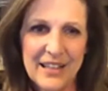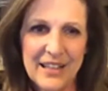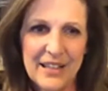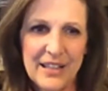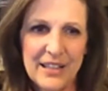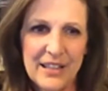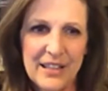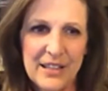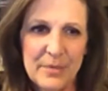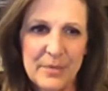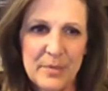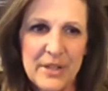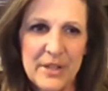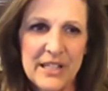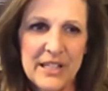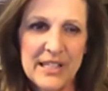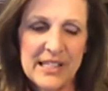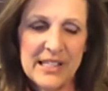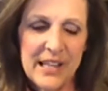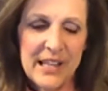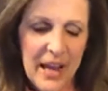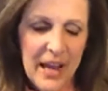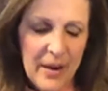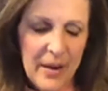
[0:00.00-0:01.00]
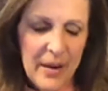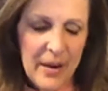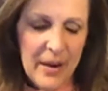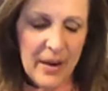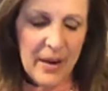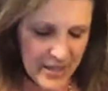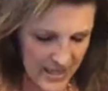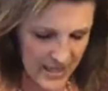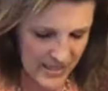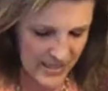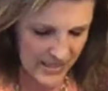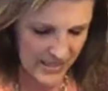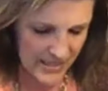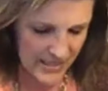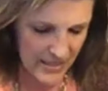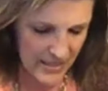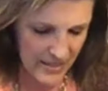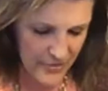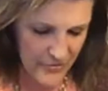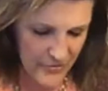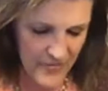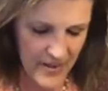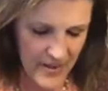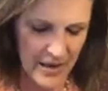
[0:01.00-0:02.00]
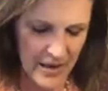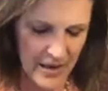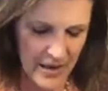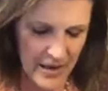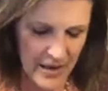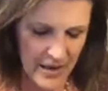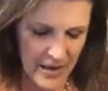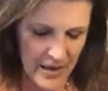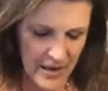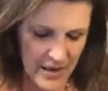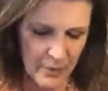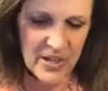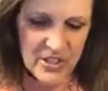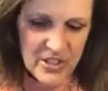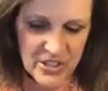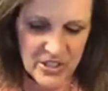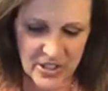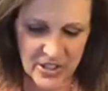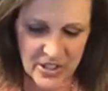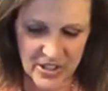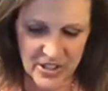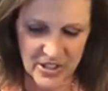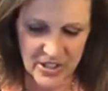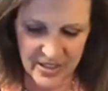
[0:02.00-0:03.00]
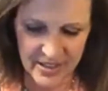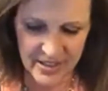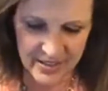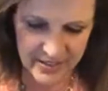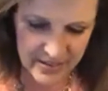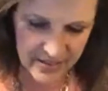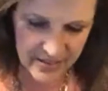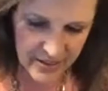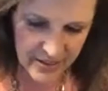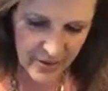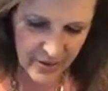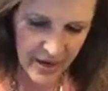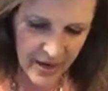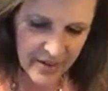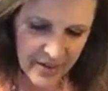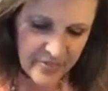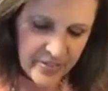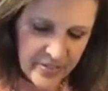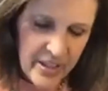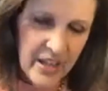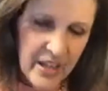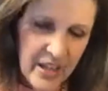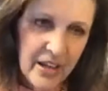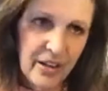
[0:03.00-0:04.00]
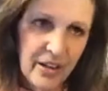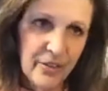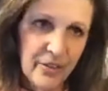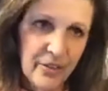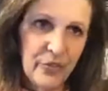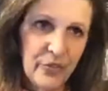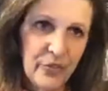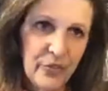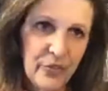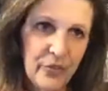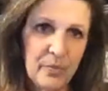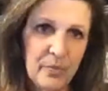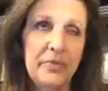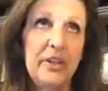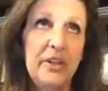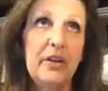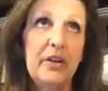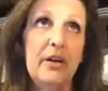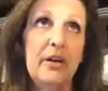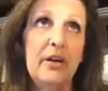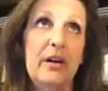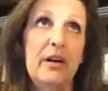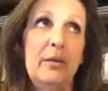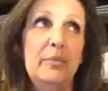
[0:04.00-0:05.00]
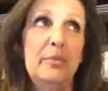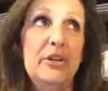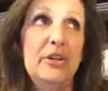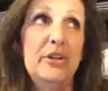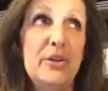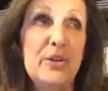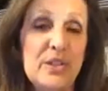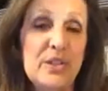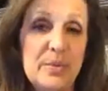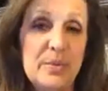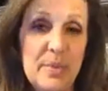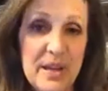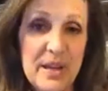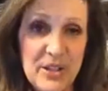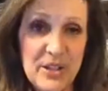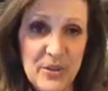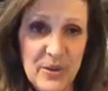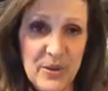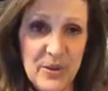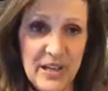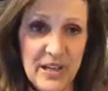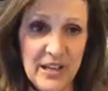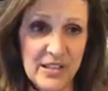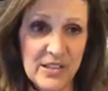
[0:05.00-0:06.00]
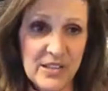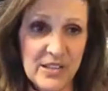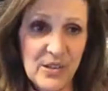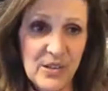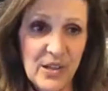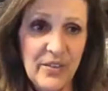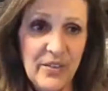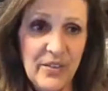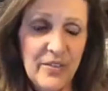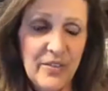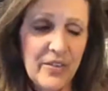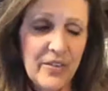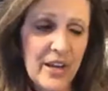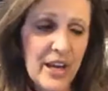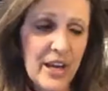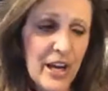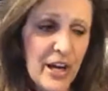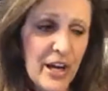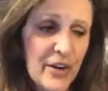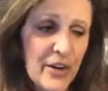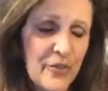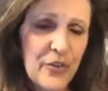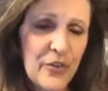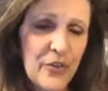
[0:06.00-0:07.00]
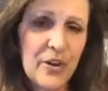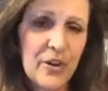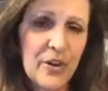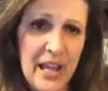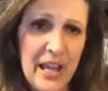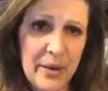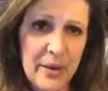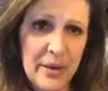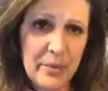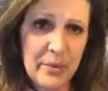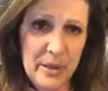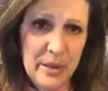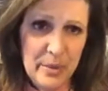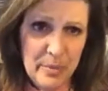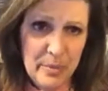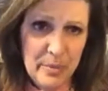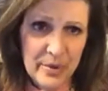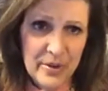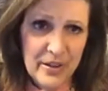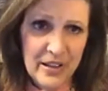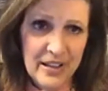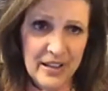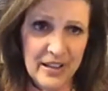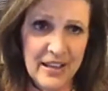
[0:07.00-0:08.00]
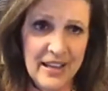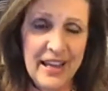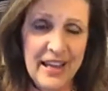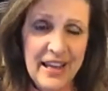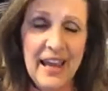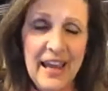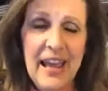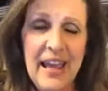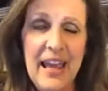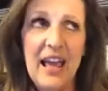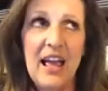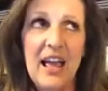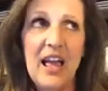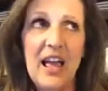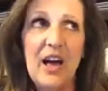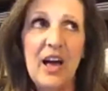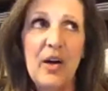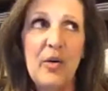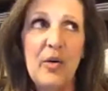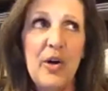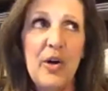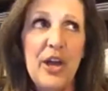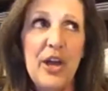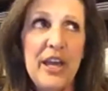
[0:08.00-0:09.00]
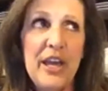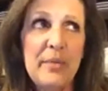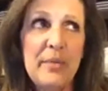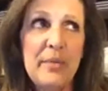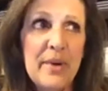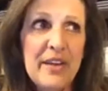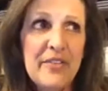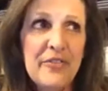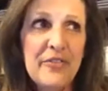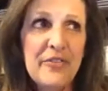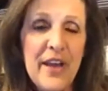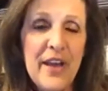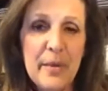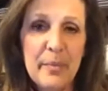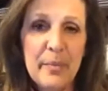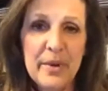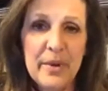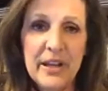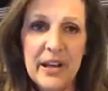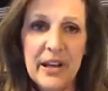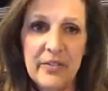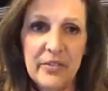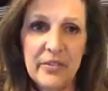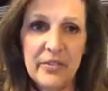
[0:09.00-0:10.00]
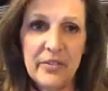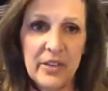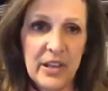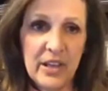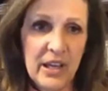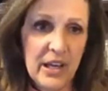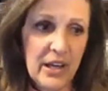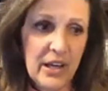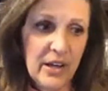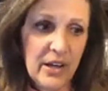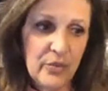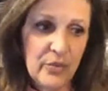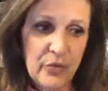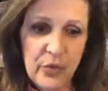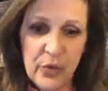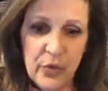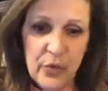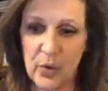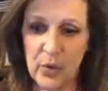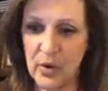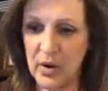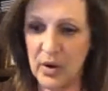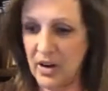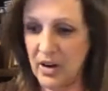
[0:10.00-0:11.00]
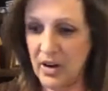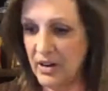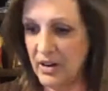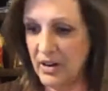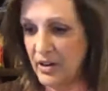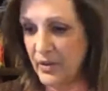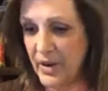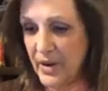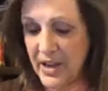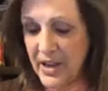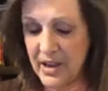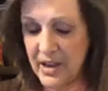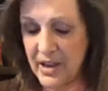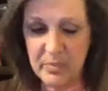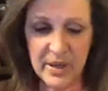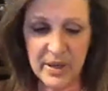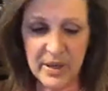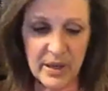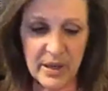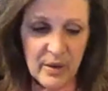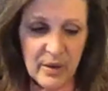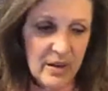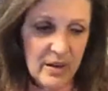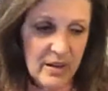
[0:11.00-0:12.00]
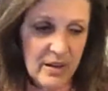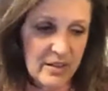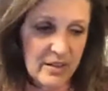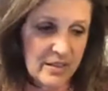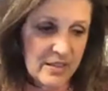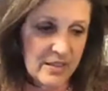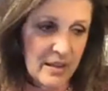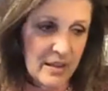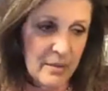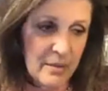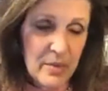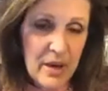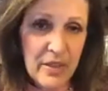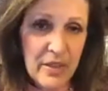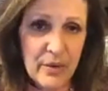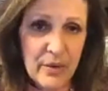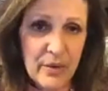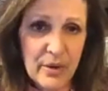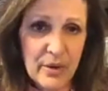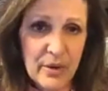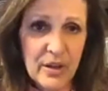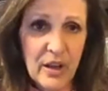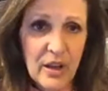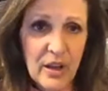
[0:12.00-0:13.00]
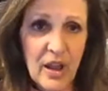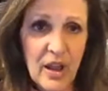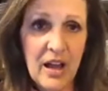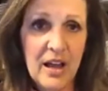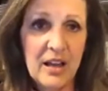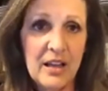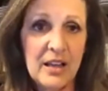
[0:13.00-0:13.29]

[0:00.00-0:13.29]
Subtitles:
Melissa, I want to ask another follow-on question. And, I've cared, I'm a nurse by training, so I've cared for a lot of people. In my family, I've cared for grandparents, a mother-in-law.